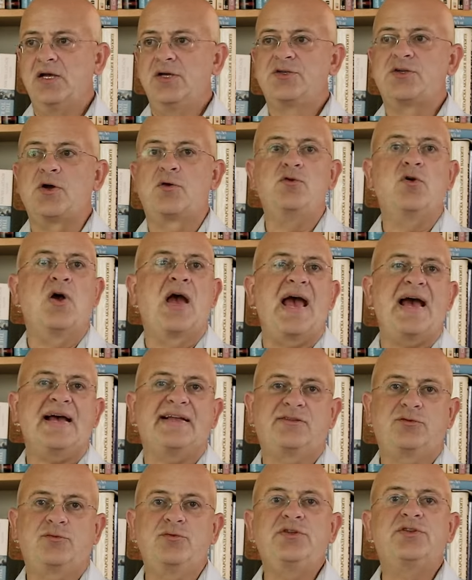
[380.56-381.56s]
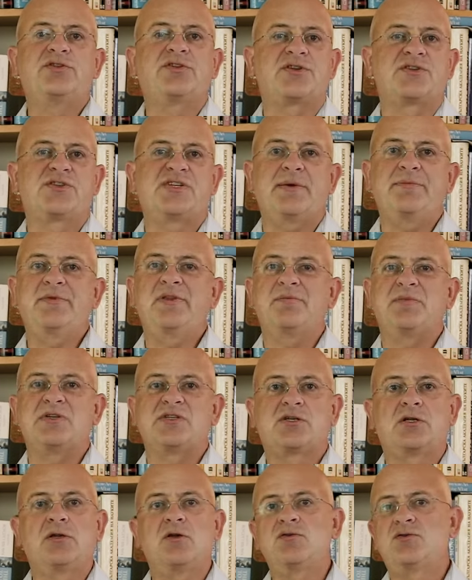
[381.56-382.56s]
So you had to intercept them
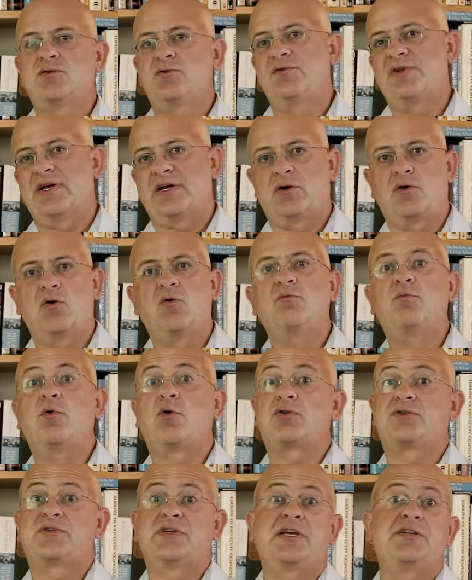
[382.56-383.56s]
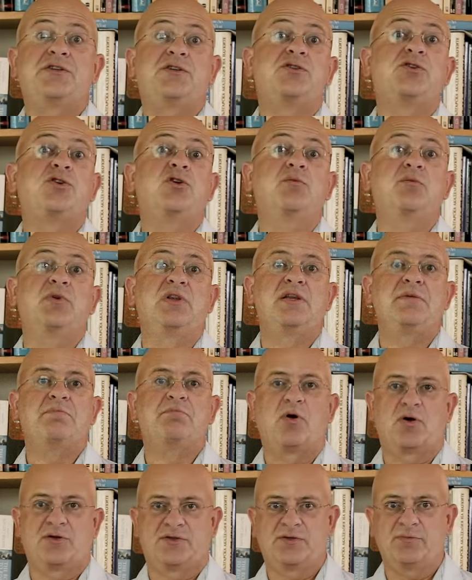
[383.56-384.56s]
as close to their home ports as is humanly
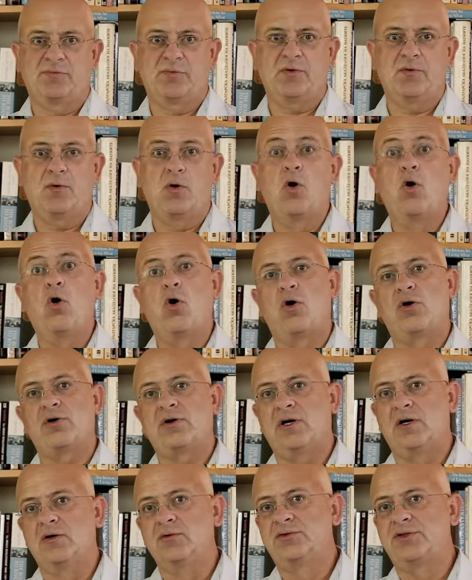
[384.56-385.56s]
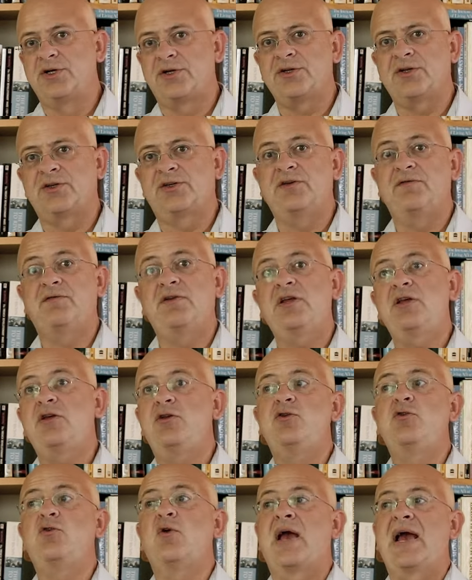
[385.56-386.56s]
possible. Or, alternatively,
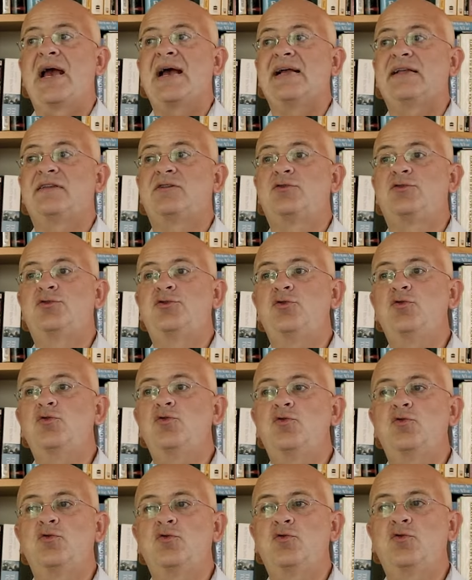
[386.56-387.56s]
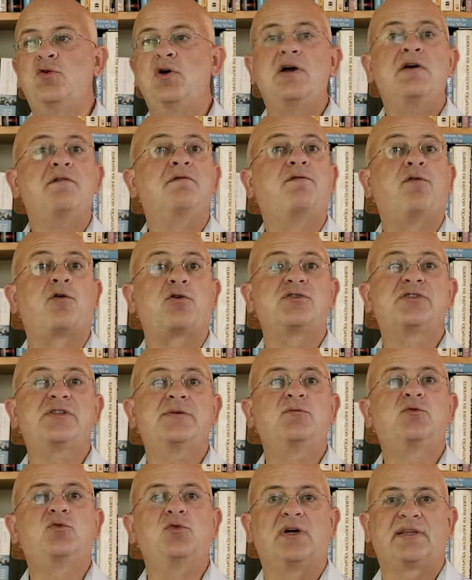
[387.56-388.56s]
you had to force
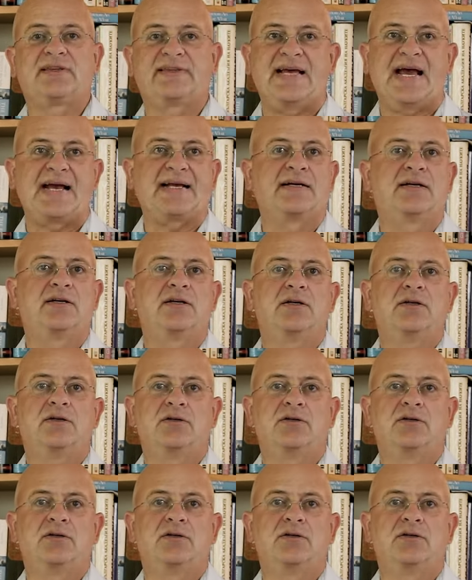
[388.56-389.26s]
them to attack